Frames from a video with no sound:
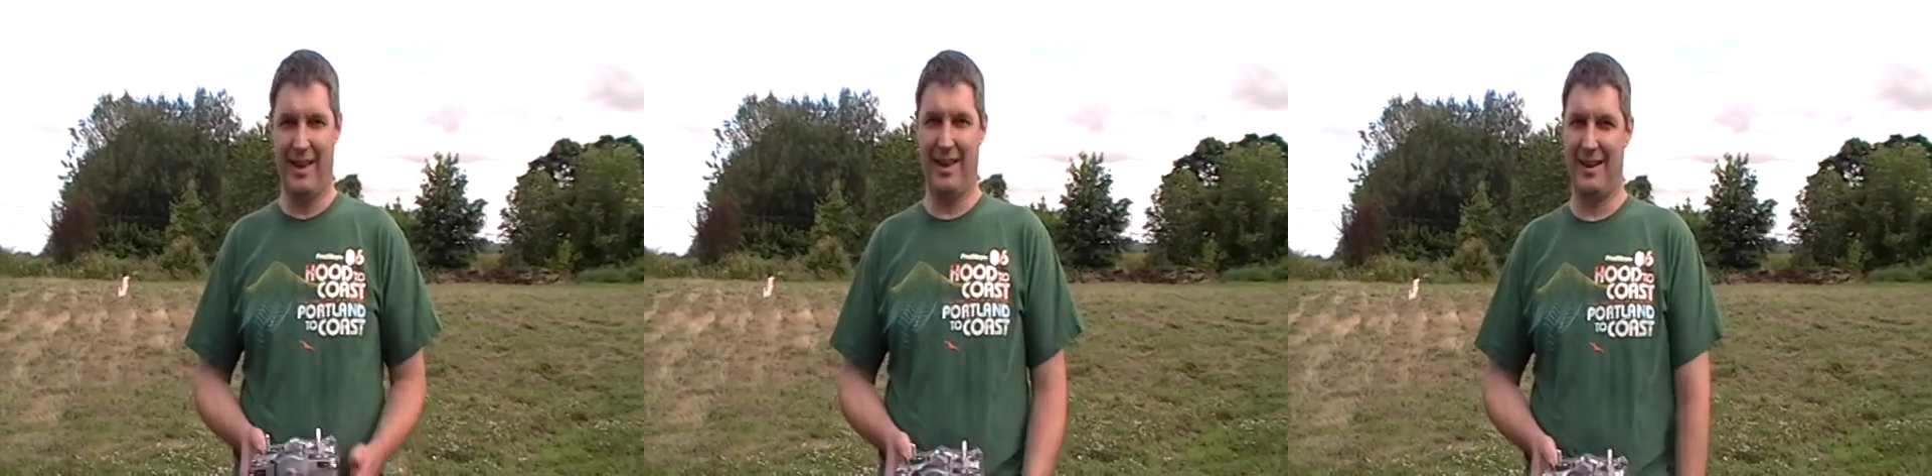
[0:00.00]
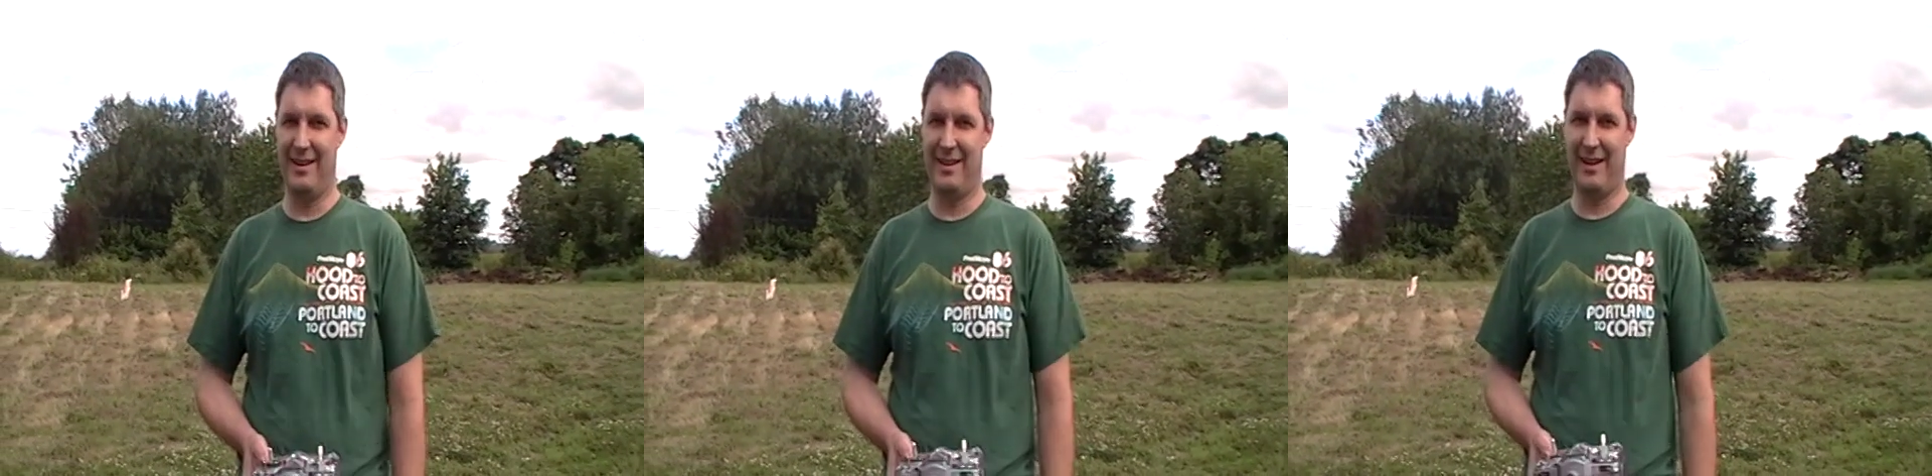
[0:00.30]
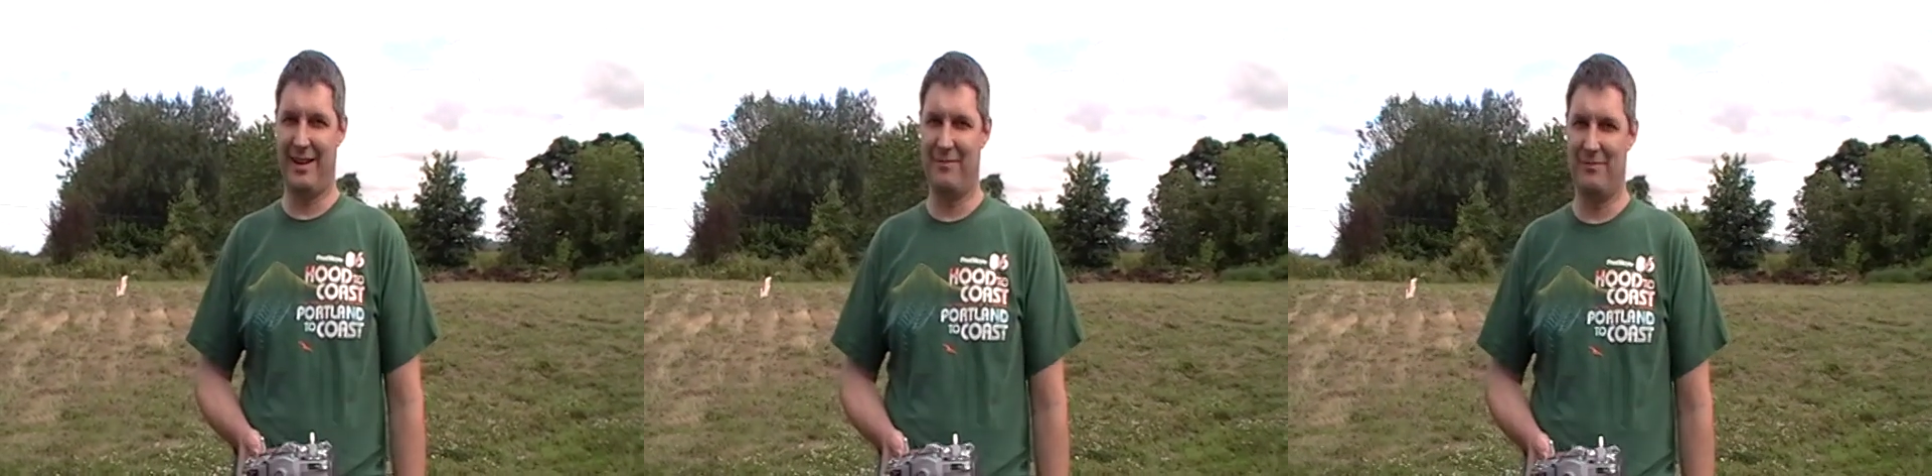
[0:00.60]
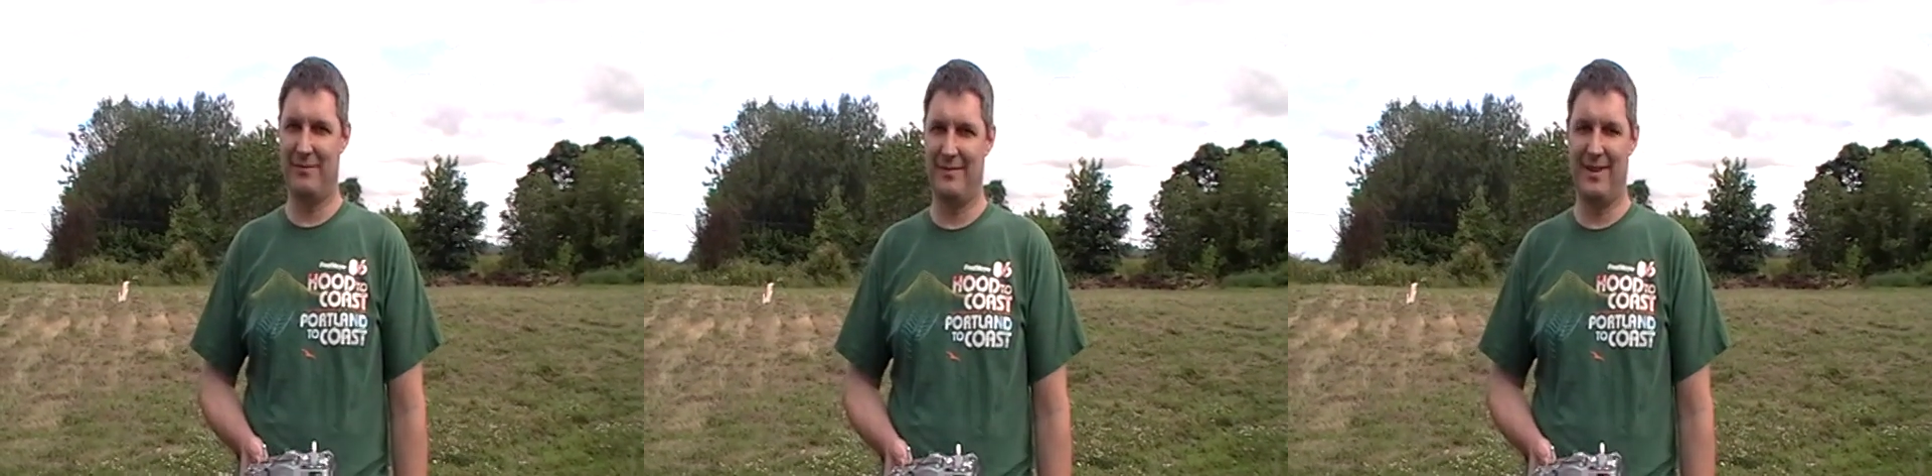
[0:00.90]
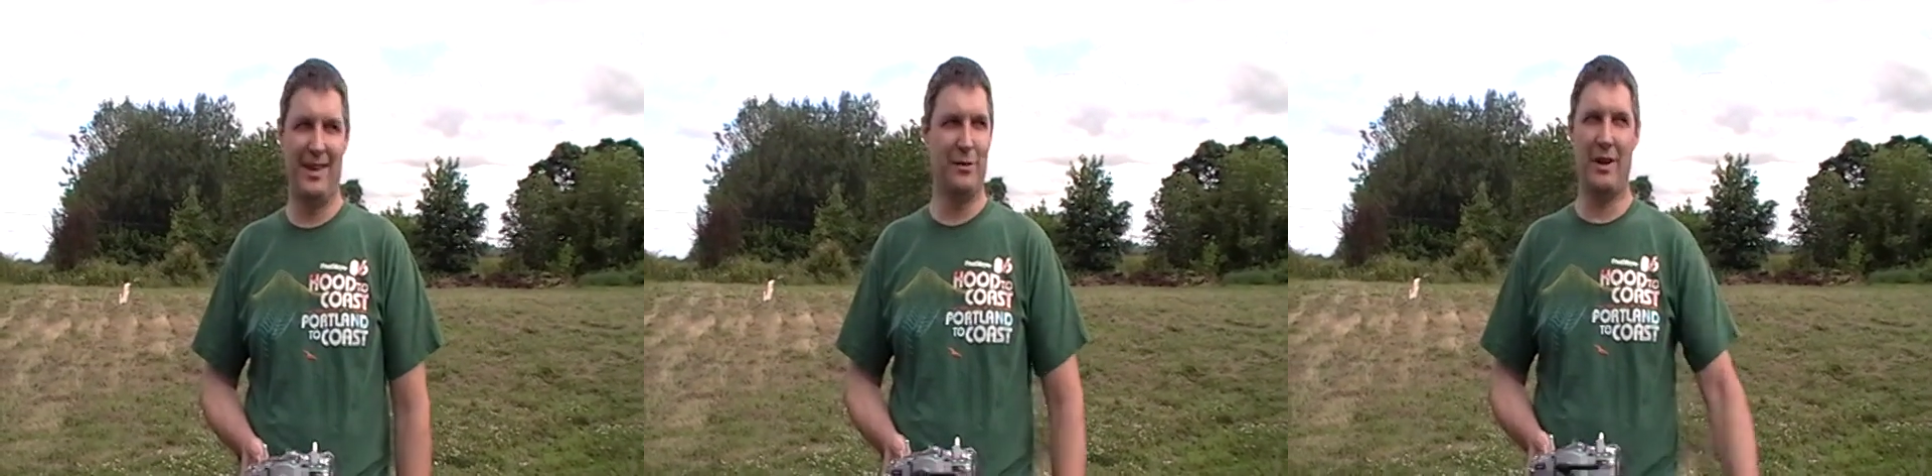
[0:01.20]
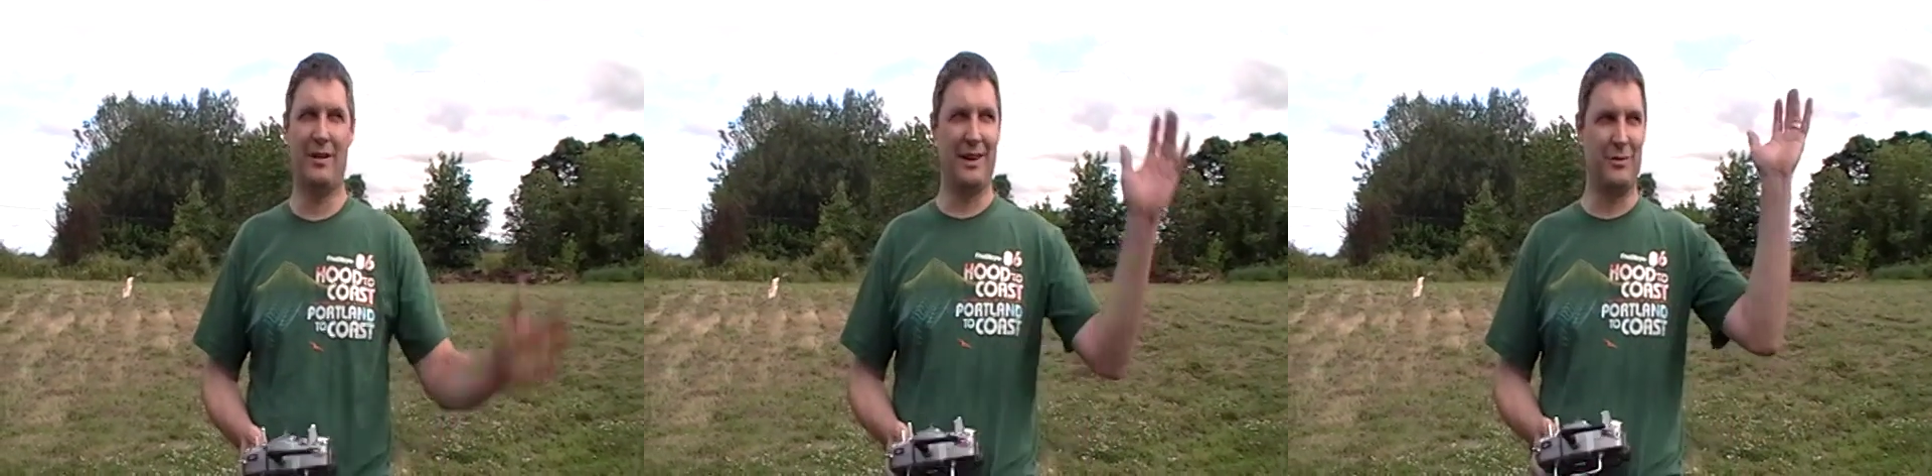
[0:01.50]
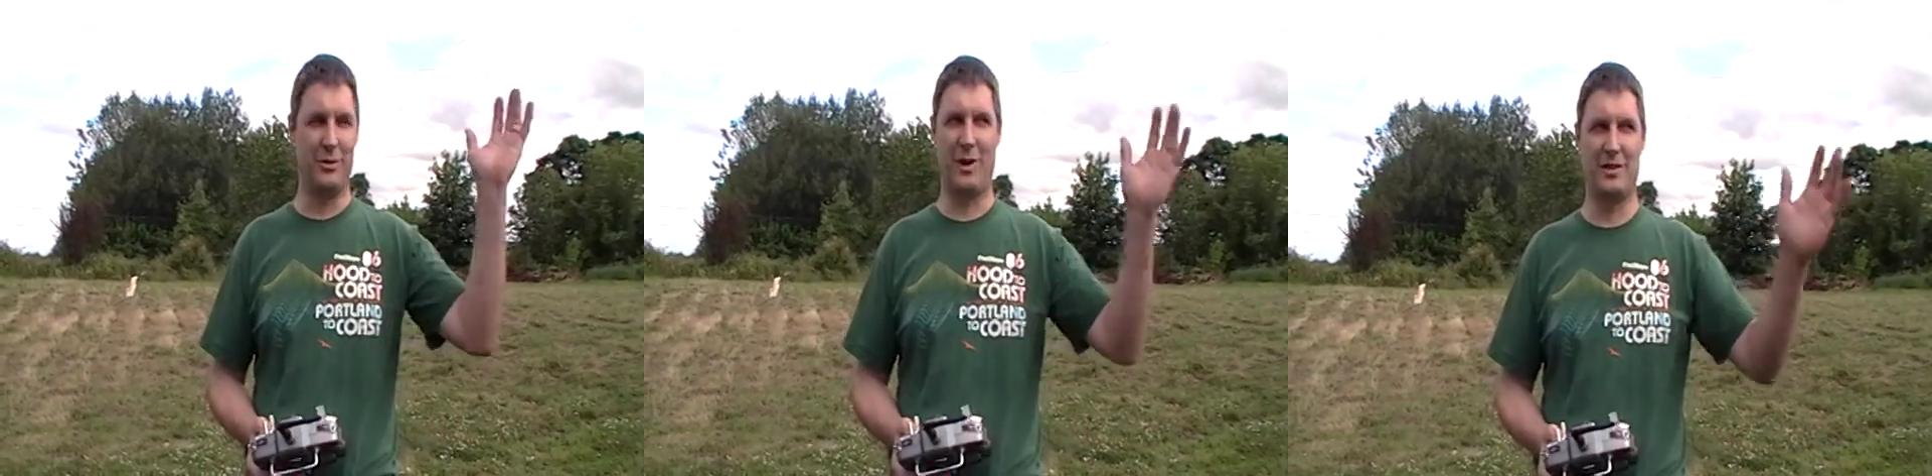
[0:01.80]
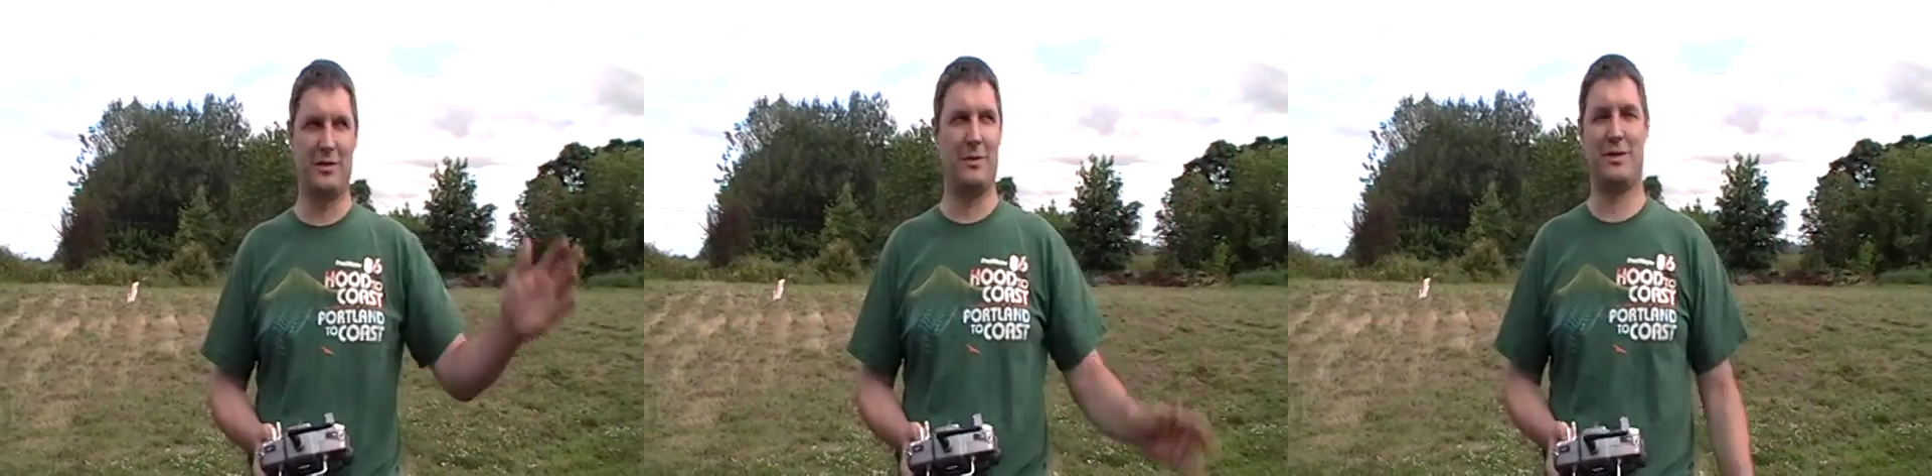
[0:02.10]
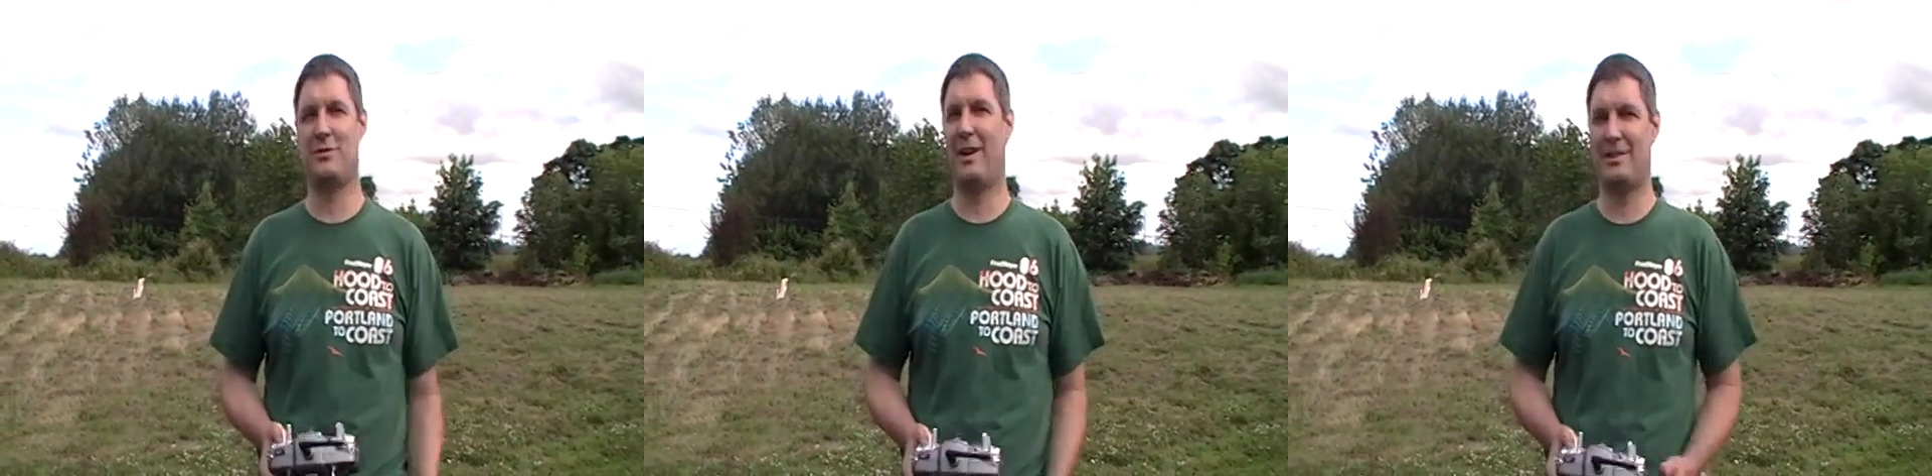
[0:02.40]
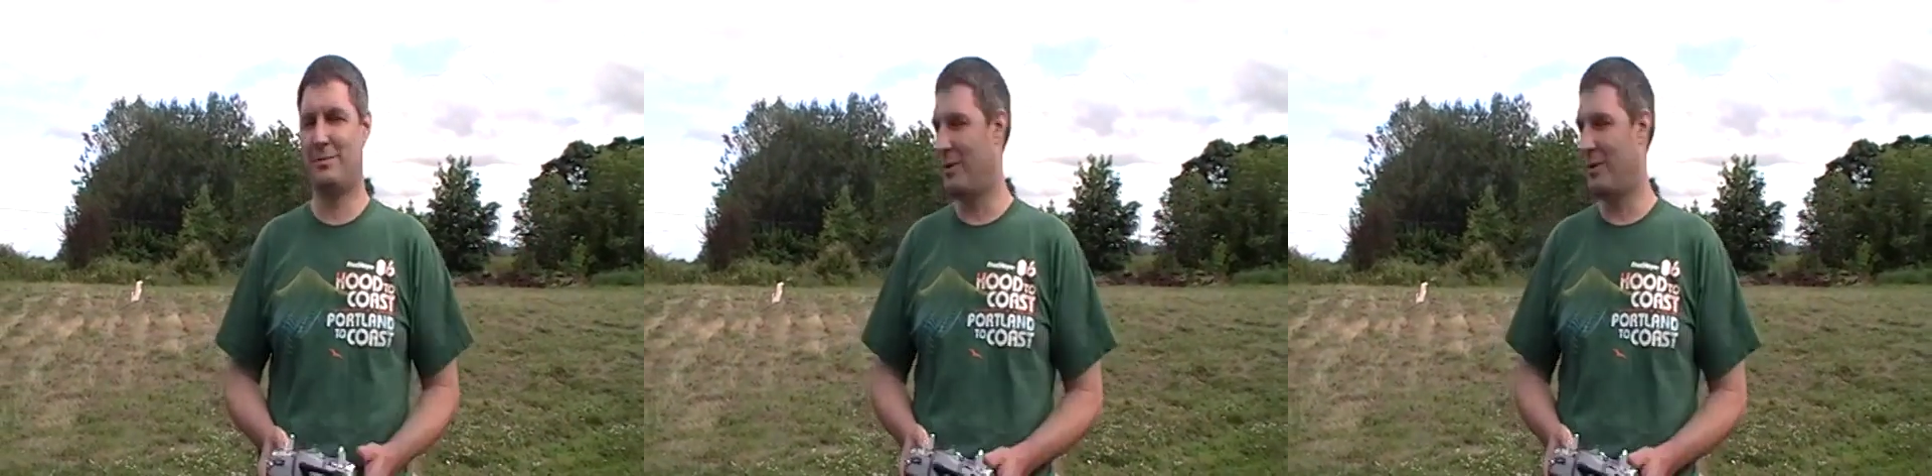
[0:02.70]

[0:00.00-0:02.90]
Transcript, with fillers: and uh, either way you're gonna have twice as much thrust,